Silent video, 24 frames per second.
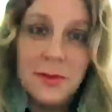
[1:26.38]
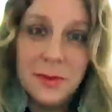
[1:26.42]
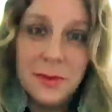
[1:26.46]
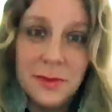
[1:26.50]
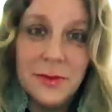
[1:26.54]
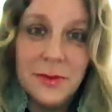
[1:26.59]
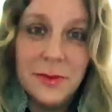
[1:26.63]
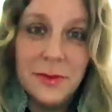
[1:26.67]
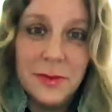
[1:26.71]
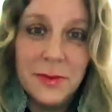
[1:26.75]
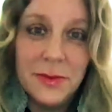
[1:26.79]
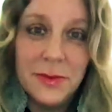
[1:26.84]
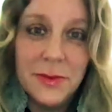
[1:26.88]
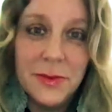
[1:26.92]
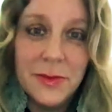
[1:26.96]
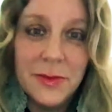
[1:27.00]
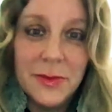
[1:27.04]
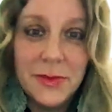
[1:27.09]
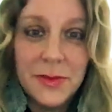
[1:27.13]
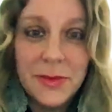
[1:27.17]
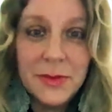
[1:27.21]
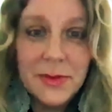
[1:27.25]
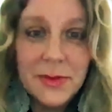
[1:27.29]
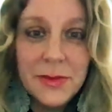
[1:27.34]
actually,
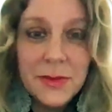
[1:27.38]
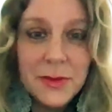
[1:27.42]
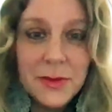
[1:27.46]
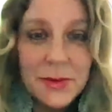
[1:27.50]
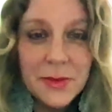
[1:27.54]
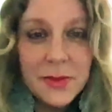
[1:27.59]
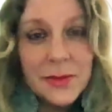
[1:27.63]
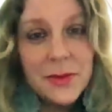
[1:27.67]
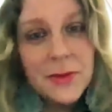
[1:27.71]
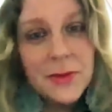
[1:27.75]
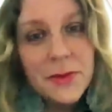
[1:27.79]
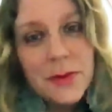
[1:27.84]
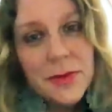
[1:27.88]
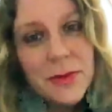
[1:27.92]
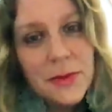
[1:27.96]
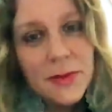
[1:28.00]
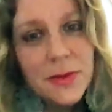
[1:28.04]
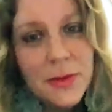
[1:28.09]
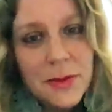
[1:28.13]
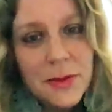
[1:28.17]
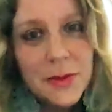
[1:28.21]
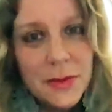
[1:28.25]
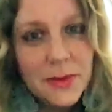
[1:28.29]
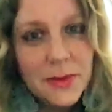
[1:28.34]
with a
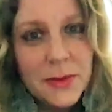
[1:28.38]
more